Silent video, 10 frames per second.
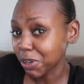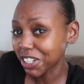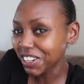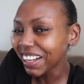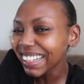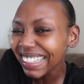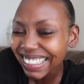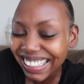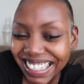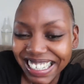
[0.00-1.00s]
emotional
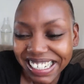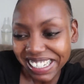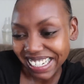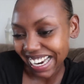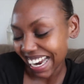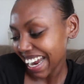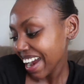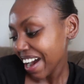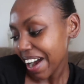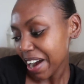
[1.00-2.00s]
today
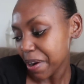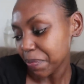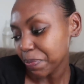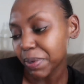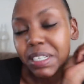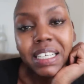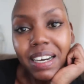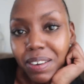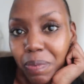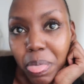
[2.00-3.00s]
um, but
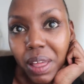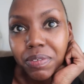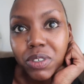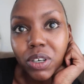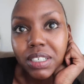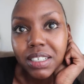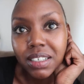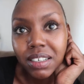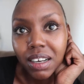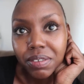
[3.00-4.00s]
yeah i've talked
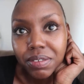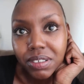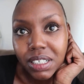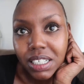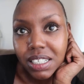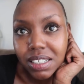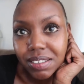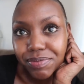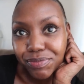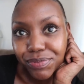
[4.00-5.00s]
enough it's
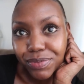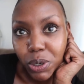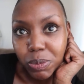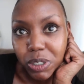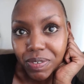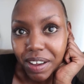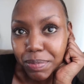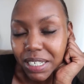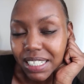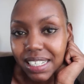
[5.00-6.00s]
almost five
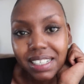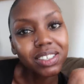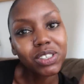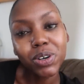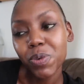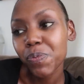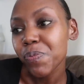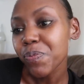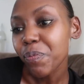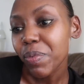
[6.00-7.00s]
minutes in so
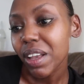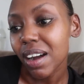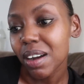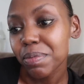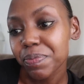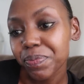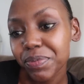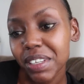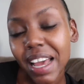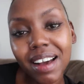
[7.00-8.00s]

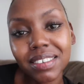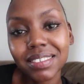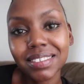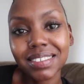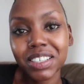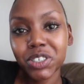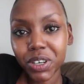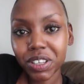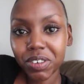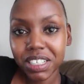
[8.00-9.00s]
um, yeah
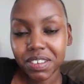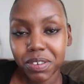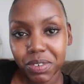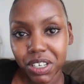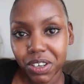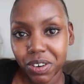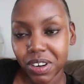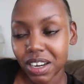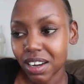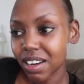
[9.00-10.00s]
enjoy the rest of the
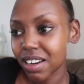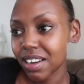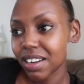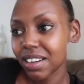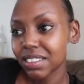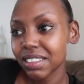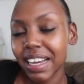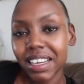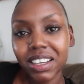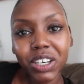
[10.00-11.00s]
video uh,
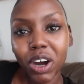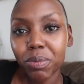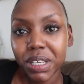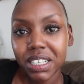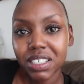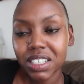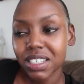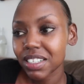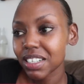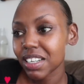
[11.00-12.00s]
like comment
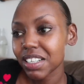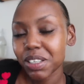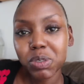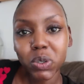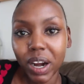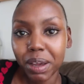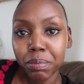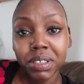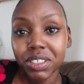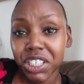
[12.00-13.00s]

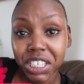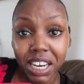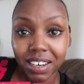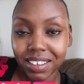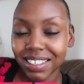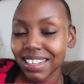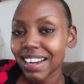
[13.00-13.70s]
subscribe share